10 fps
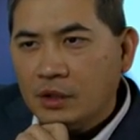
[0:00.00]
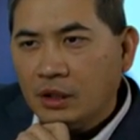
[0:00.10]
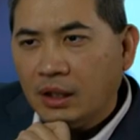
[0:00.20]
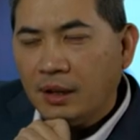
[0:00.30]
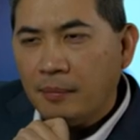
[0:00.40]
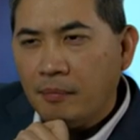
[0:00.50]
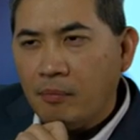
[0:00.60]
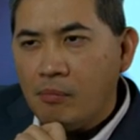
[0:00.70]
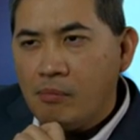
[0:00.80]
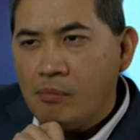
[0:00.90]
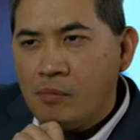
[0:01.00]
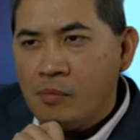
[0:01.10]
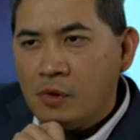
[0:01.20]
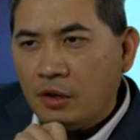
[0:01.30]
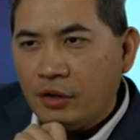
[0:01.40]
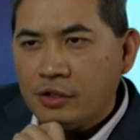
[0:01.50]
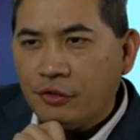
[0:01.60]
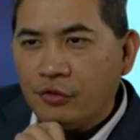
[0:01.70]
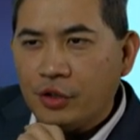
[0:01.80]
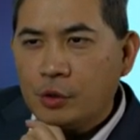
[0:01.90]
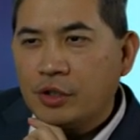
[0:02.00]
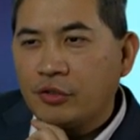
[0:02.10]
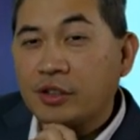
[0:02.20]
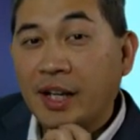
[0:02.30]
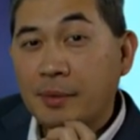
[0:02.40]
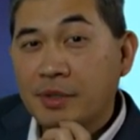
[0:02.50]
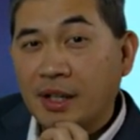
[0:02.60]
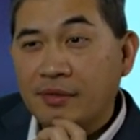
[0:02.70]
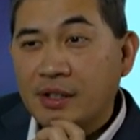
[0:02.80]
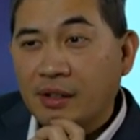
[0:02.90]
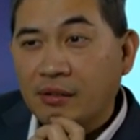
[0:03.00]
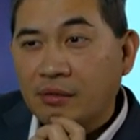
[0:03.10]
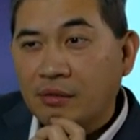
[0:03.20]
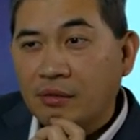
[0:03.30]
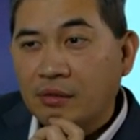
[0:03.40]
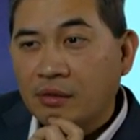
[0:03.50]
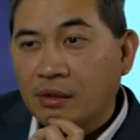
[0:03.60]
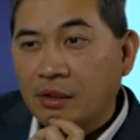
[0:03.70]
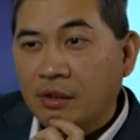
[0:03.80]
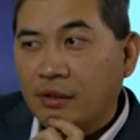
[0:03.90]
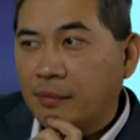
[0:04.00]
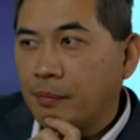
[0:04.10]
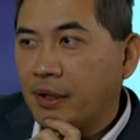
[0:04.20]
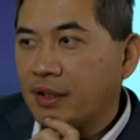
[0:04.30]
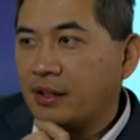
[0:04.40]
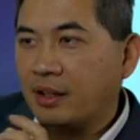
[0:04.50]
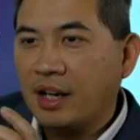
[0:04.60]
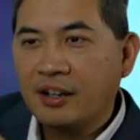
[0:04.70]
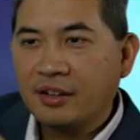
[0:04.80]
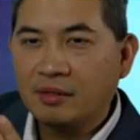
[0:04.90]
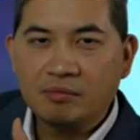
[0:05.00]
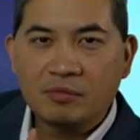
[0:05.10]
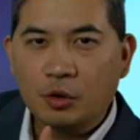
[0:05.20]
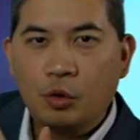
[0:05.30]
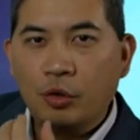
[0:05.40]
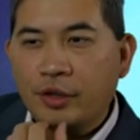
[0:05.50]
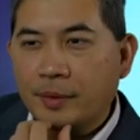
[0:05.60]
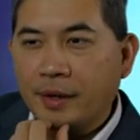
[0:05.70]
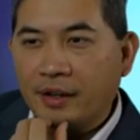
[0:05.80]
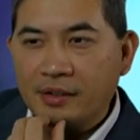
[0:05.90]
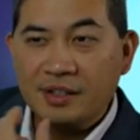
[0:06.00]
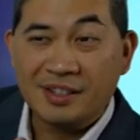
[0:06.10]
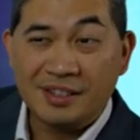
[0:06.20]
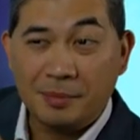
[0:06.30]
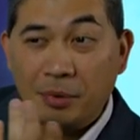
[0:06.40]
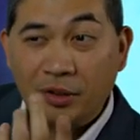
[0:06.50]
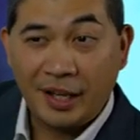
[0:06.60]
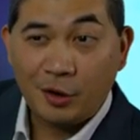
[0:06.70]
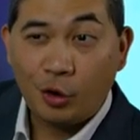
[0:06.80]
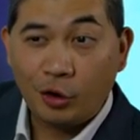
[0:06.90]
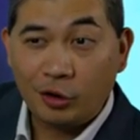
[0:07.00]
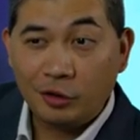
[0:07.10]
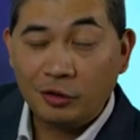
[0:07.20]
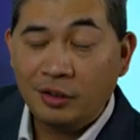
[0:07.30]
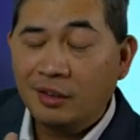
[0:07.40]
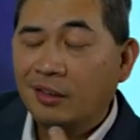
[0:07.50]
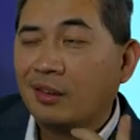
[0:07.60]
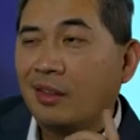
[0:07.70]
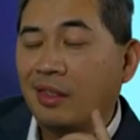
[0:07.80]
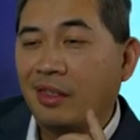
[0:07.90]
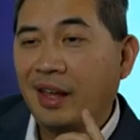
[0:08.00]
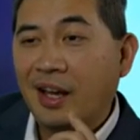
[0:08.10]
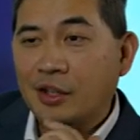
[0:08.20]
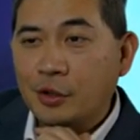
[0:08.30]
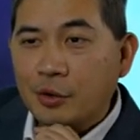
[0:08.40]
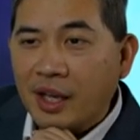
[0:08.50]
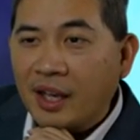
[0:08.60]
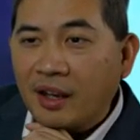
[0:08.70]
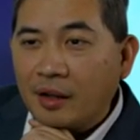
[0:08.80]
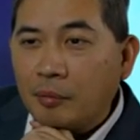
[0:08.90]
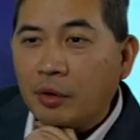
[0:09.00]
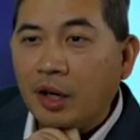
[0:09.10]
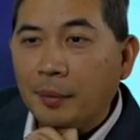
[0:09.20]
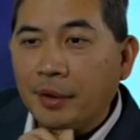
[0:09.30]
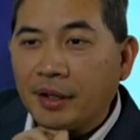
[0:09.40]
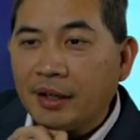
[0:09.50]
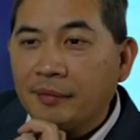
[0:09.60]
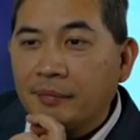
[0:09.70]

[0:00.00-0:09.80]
um, there's a few different types that I've seen, but the kind of the, the cool thing about it is it's, it's a plate coral that you can propagate.